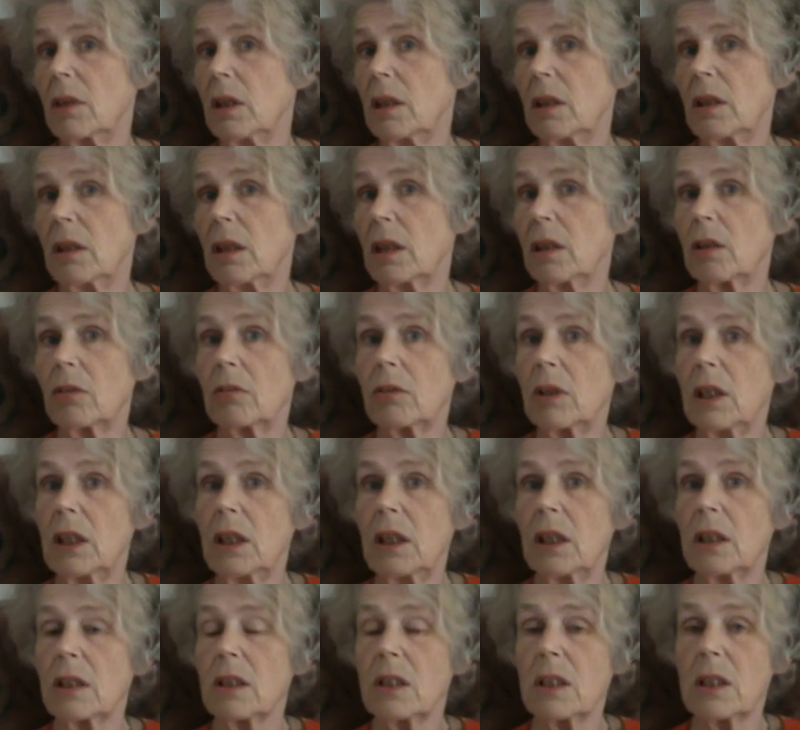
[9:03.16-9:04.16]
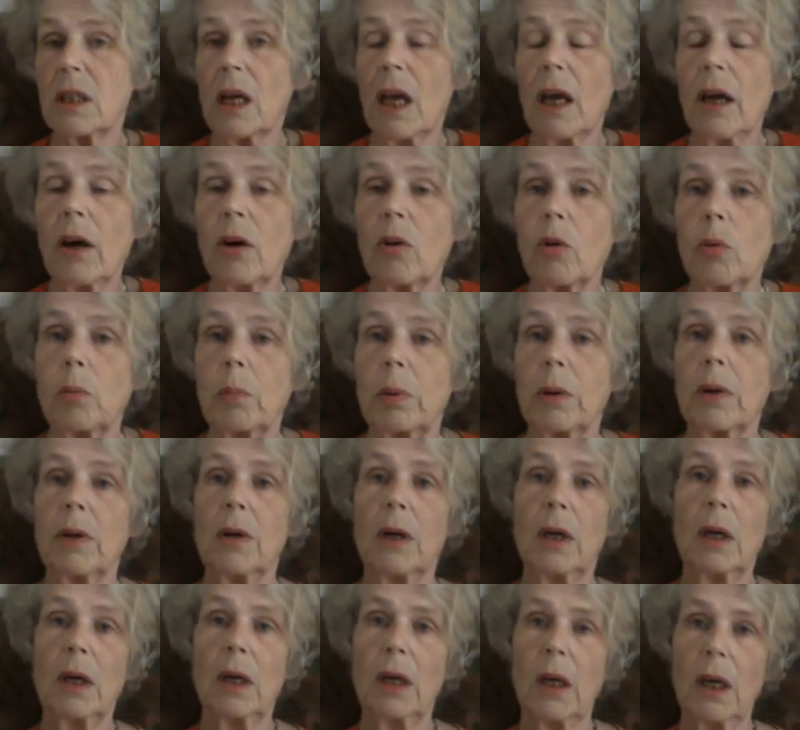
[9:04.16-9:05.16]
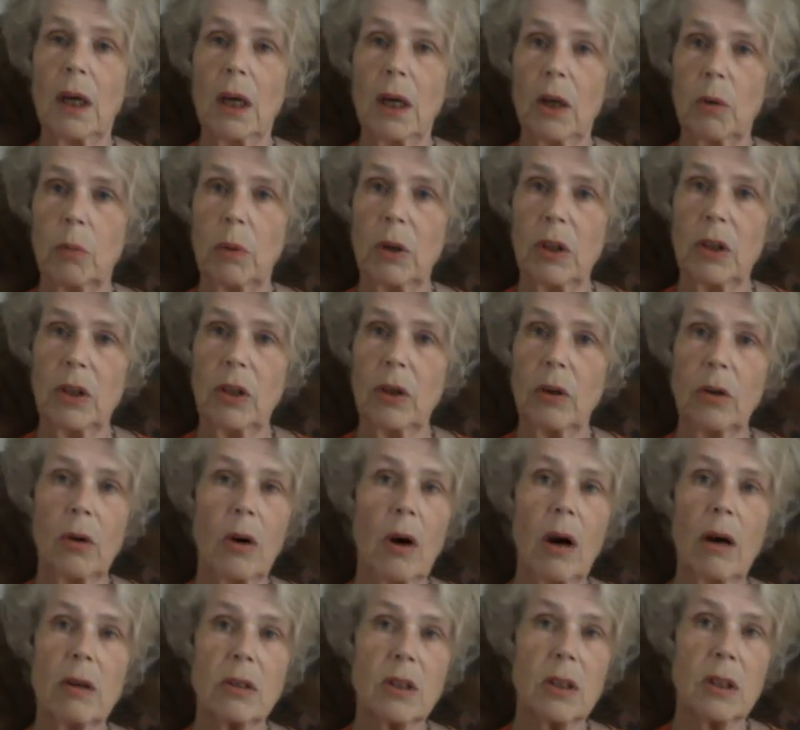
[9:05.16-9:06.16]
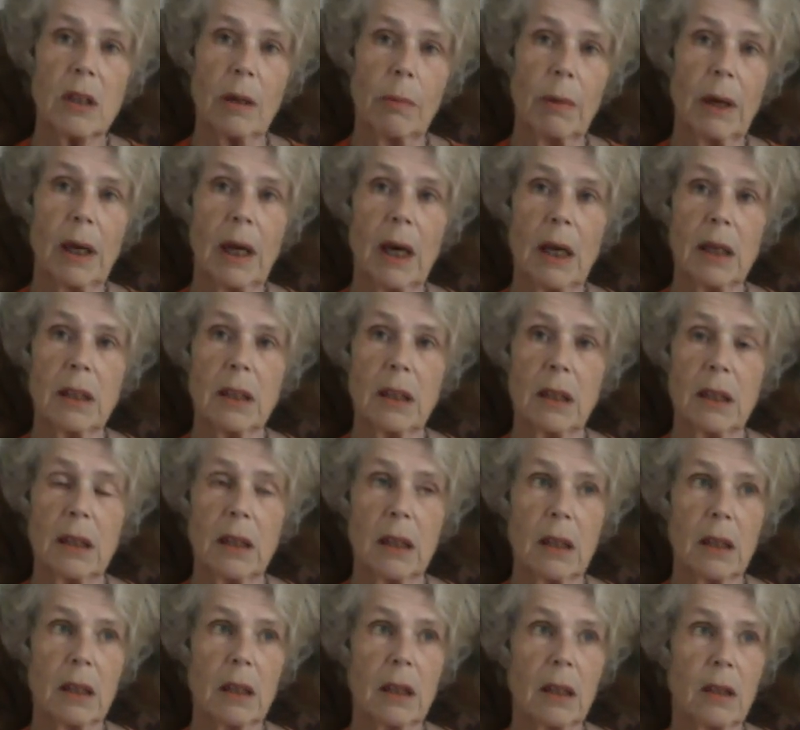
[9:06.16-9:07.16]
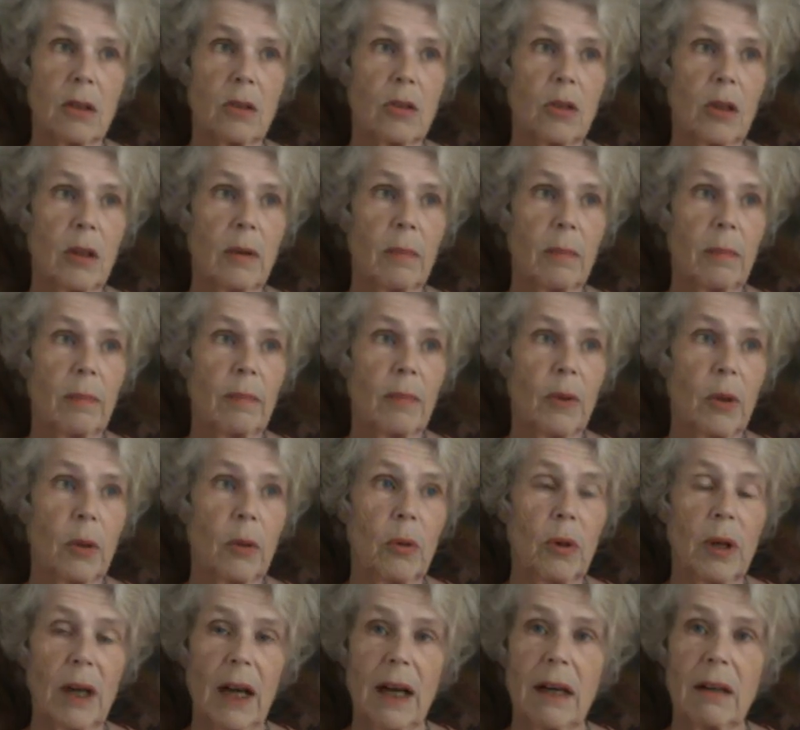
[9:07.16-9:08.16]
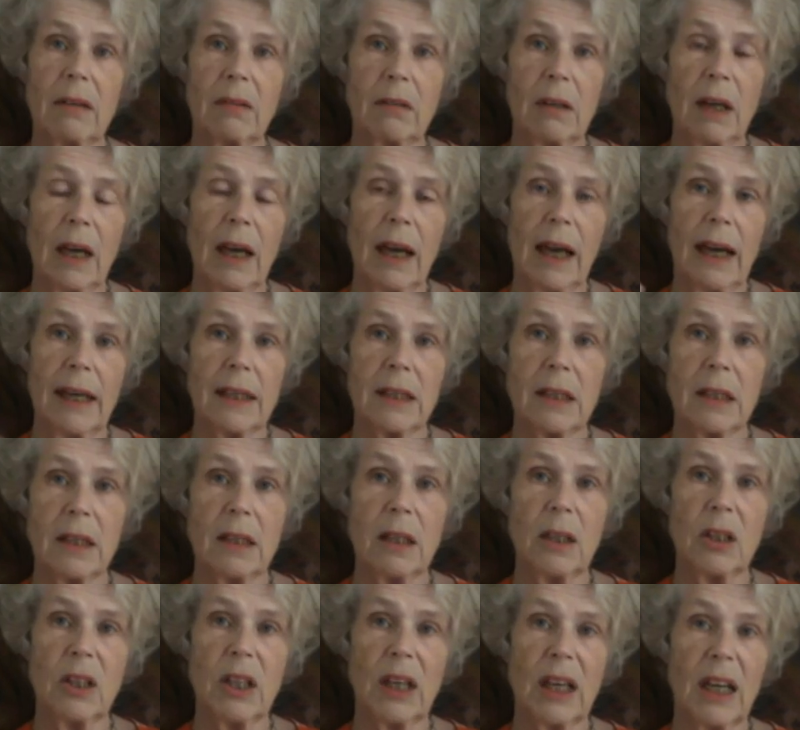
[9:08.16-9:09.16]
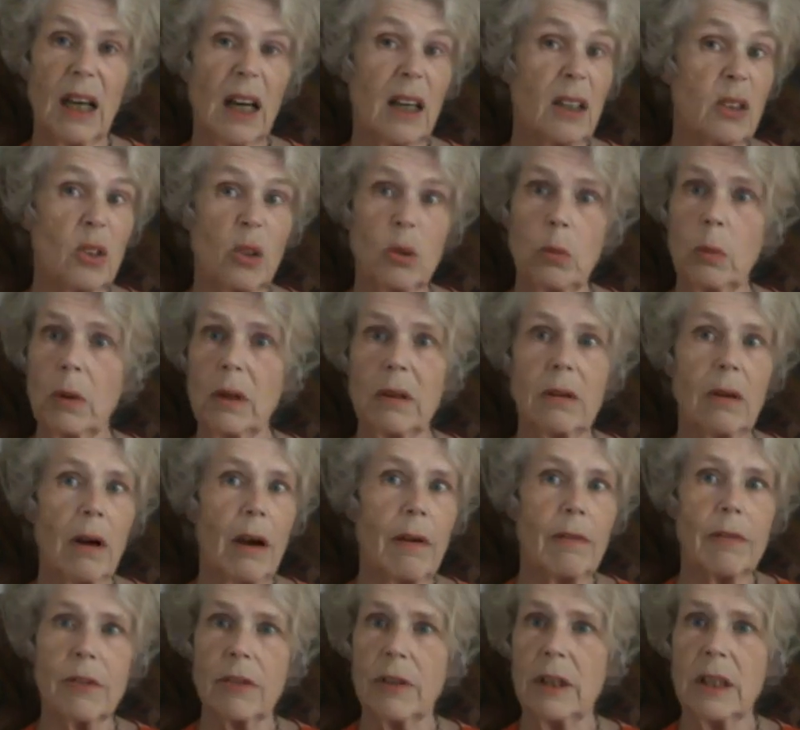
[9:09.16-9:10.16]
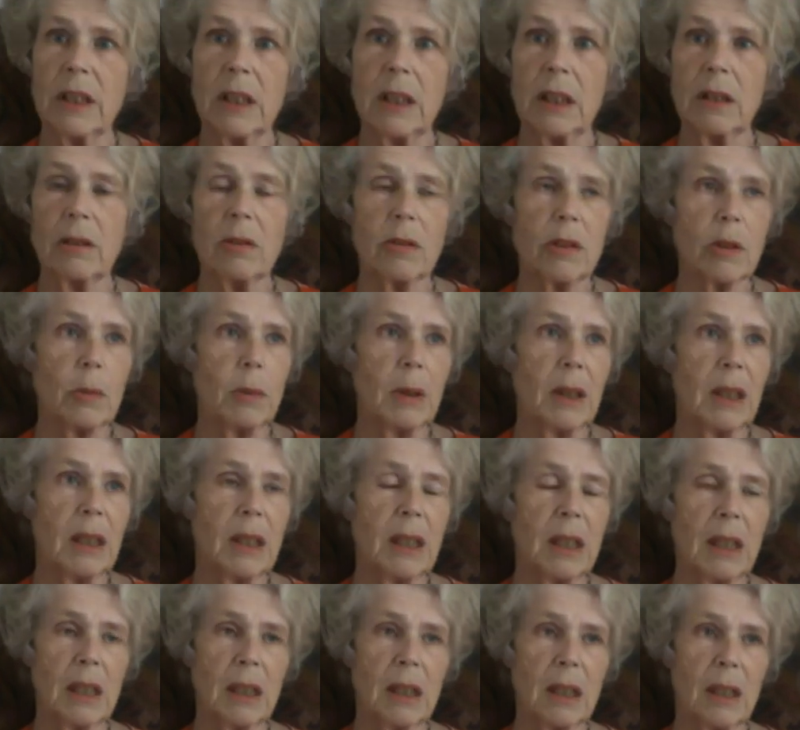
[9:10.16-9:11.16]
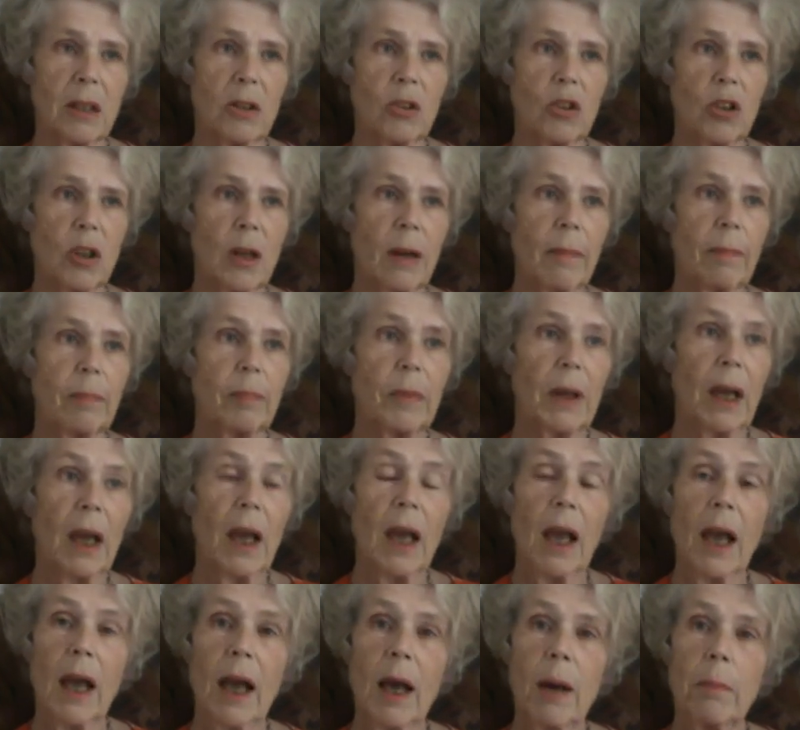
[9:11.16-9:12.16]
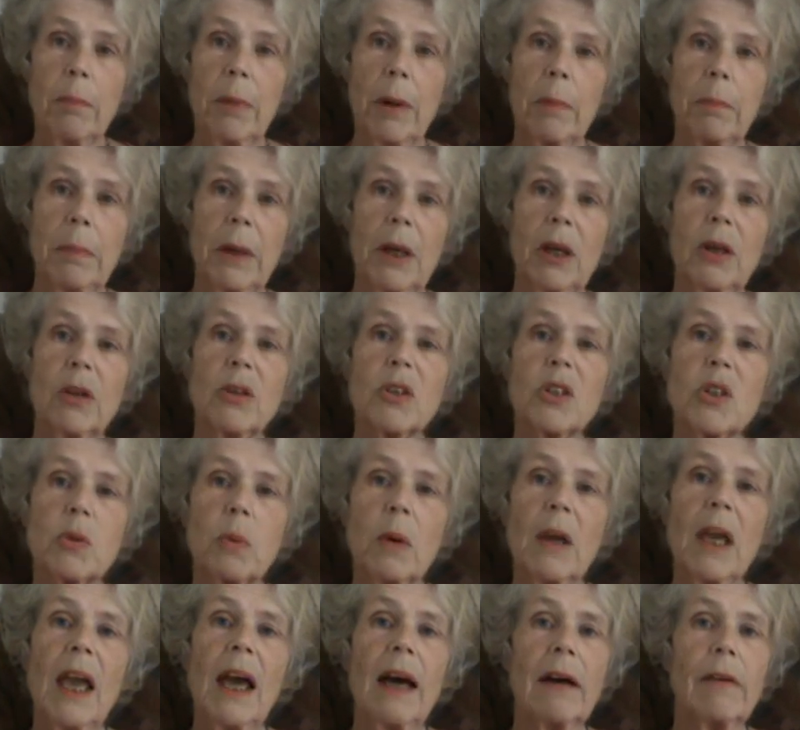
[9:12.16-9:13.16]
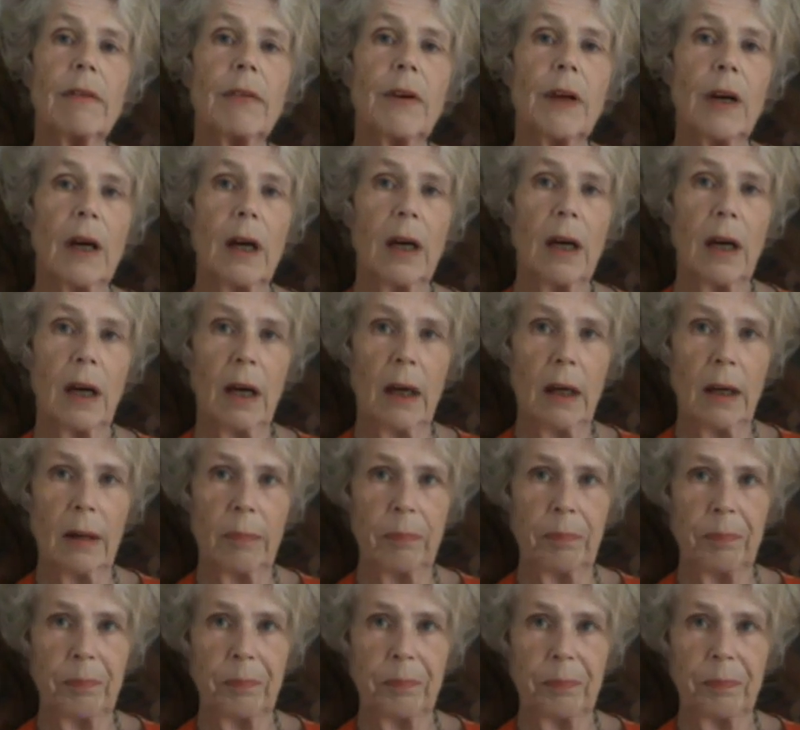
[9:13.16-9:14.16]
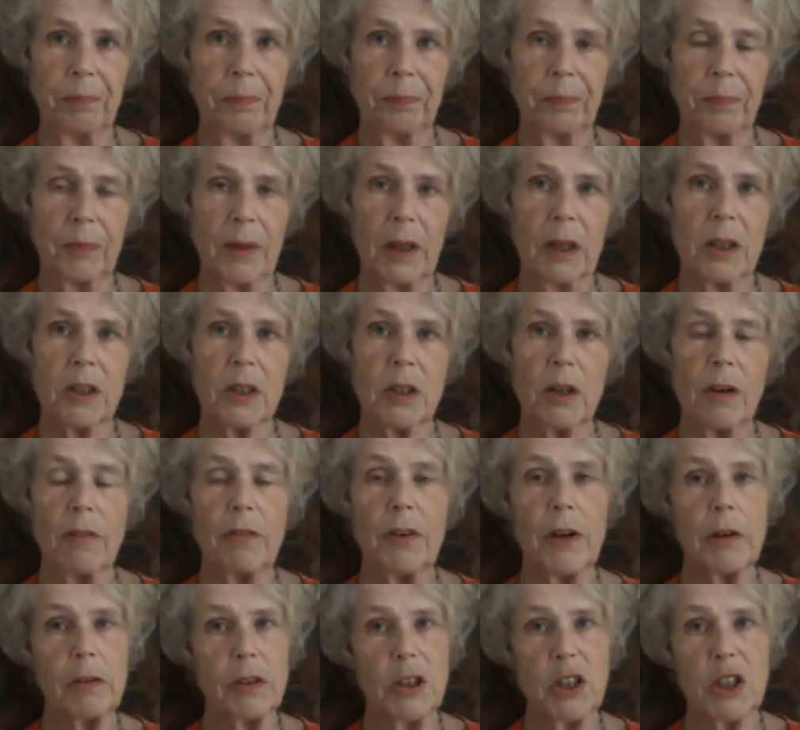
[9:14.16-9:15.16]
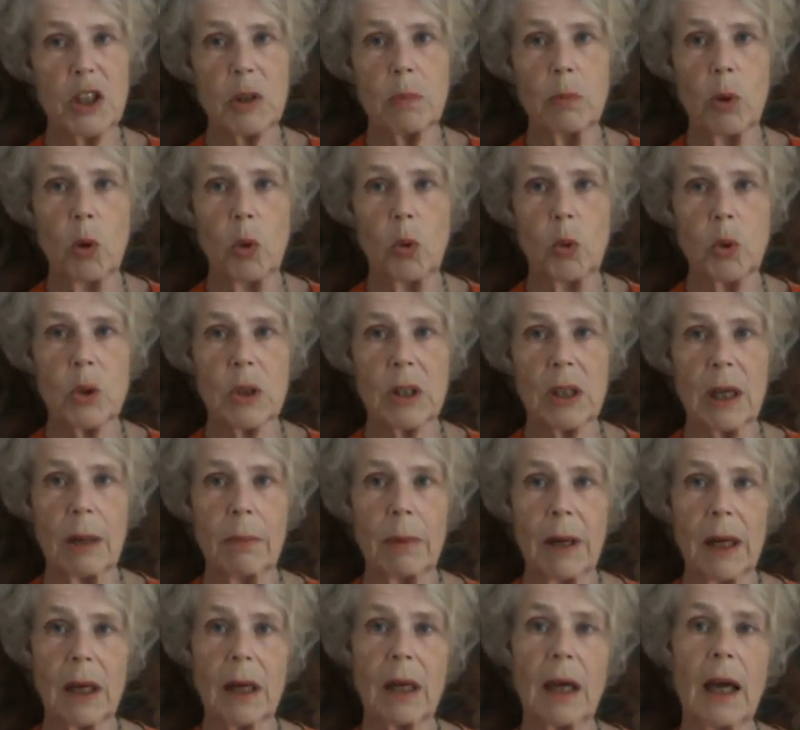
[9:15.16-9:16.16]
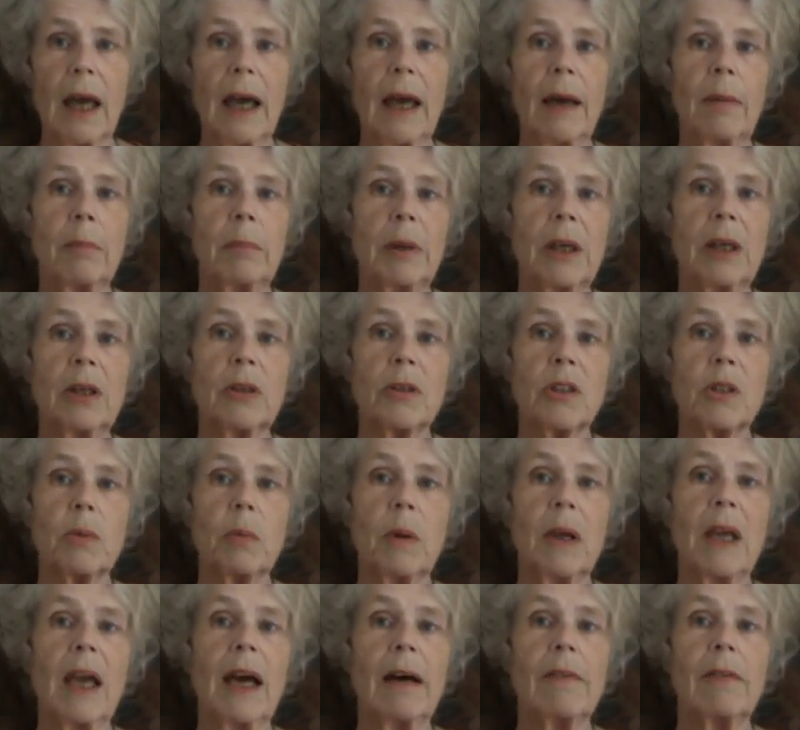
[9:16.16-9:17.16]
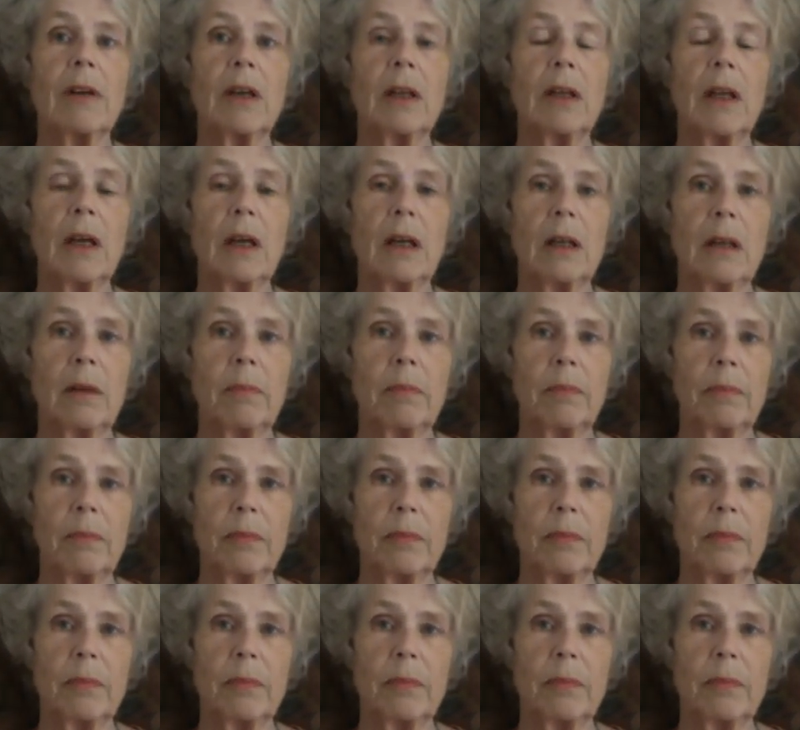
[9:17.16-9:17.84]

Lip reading: ingredients to help with your stomach acid, etc., or gut acid in the gut or wherever it deals with it, etc. But because we have a very small stomach and because we have a